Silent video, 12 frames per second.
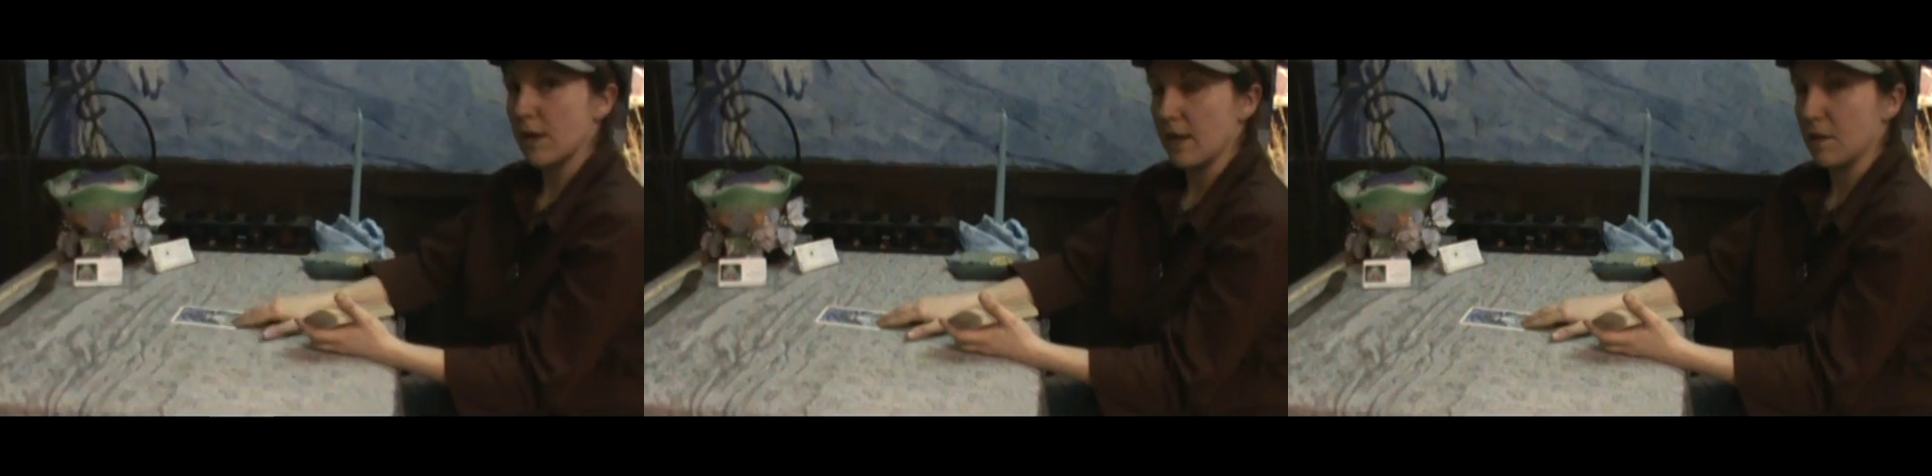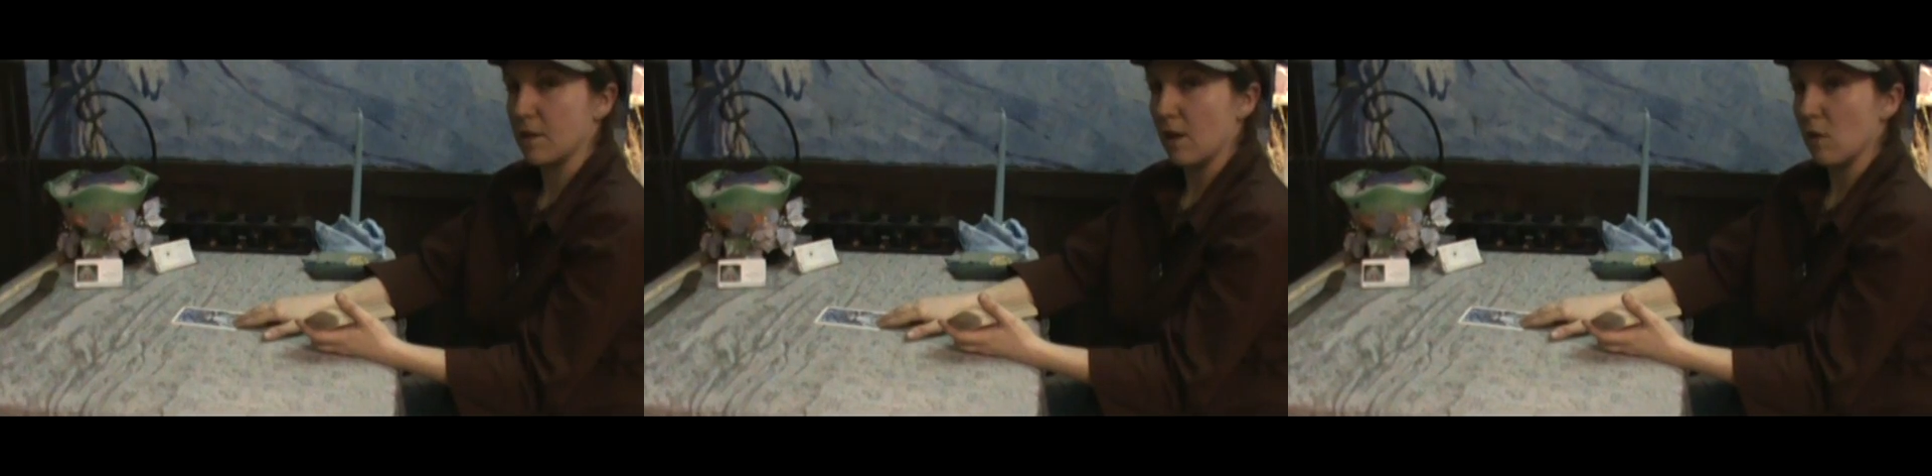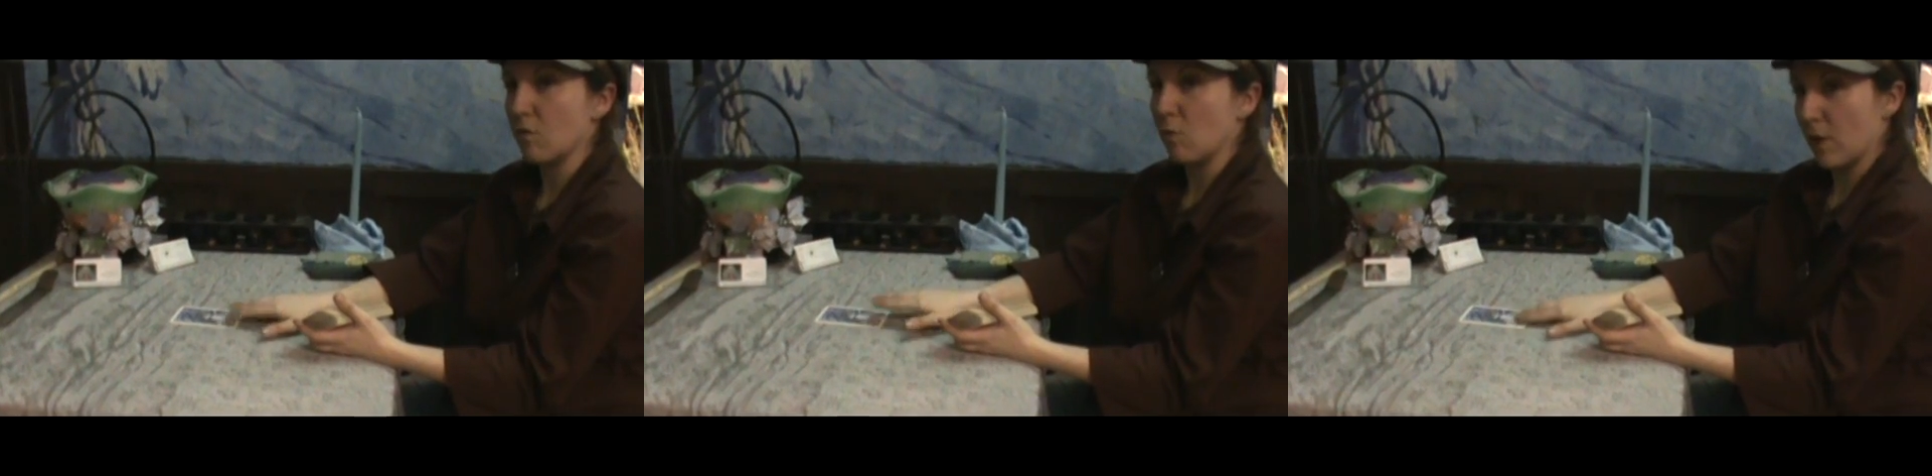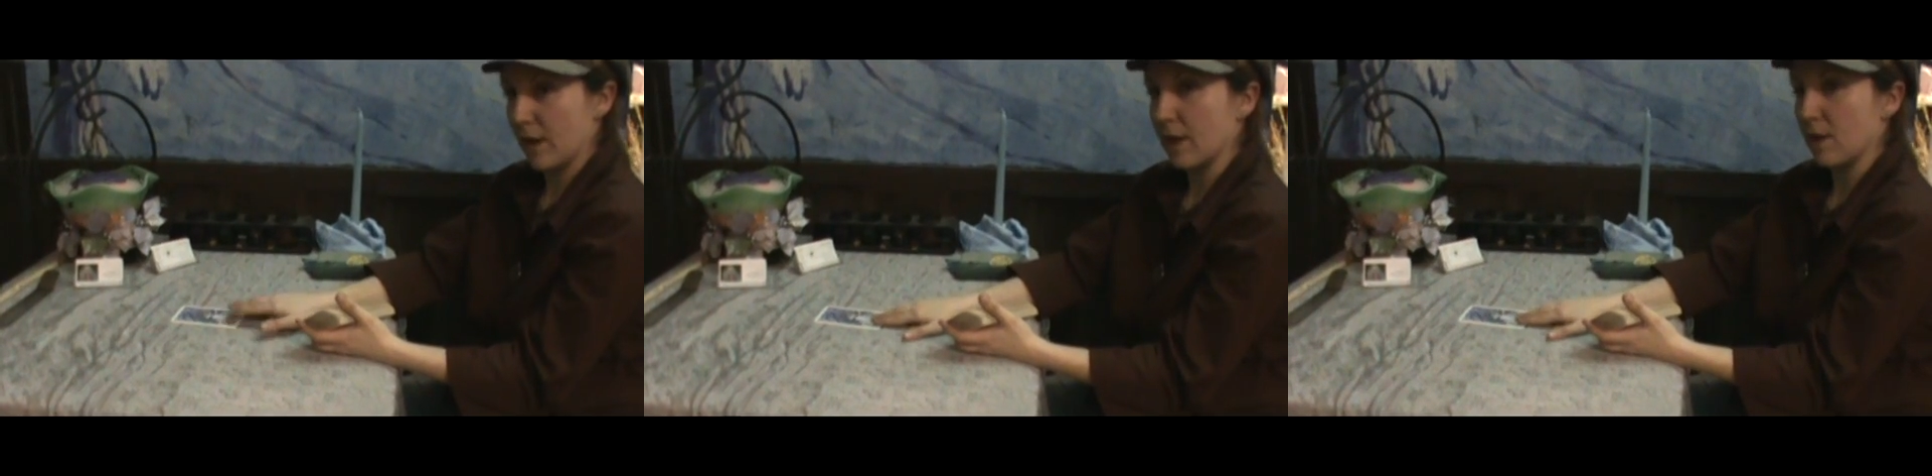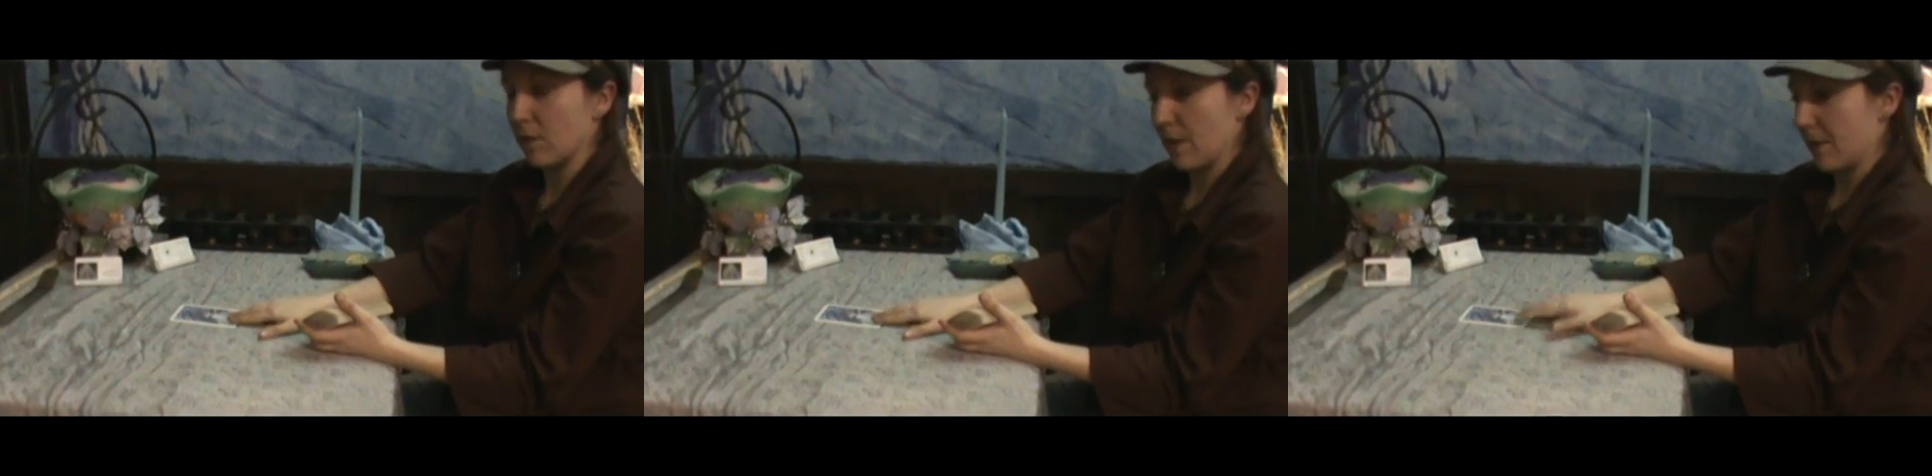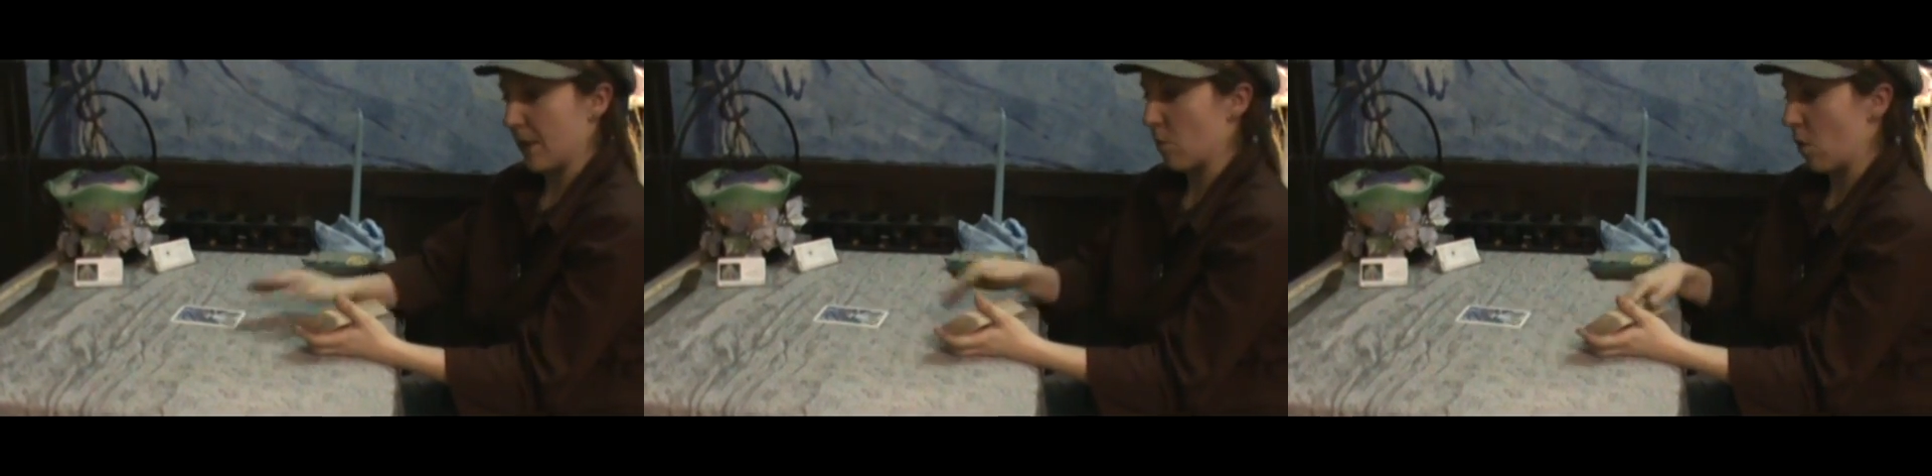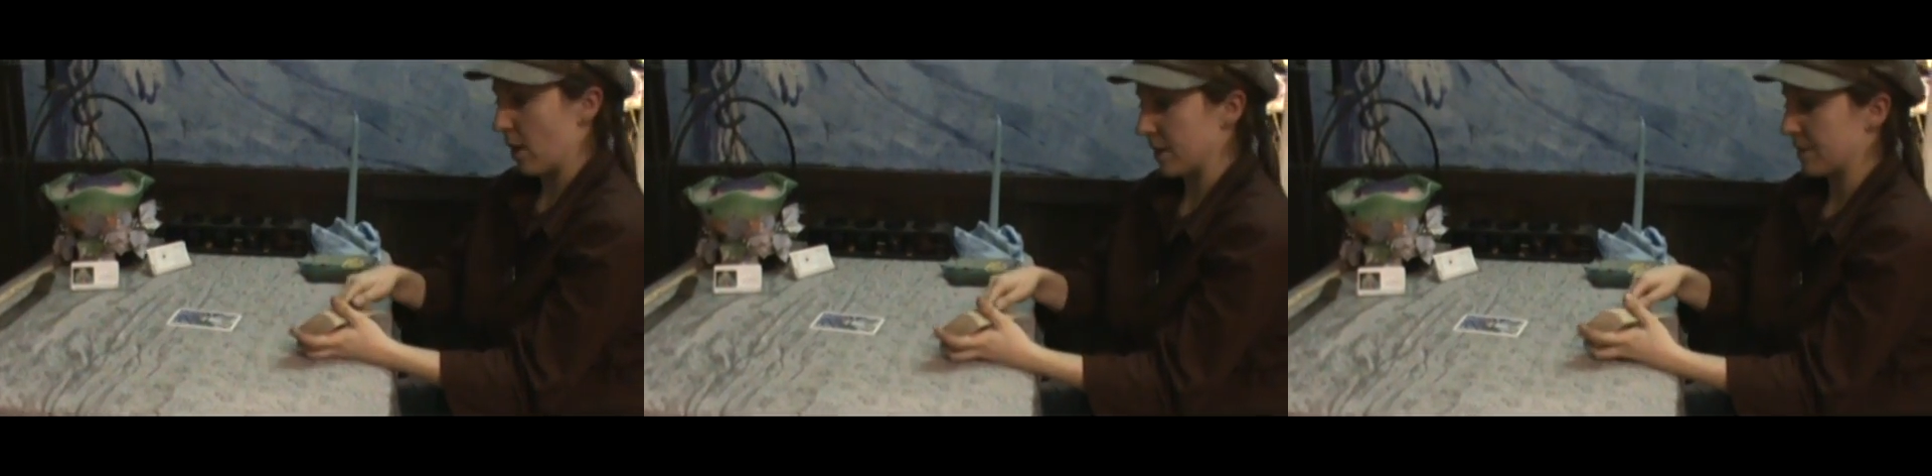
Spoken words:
itself, what it is that they want.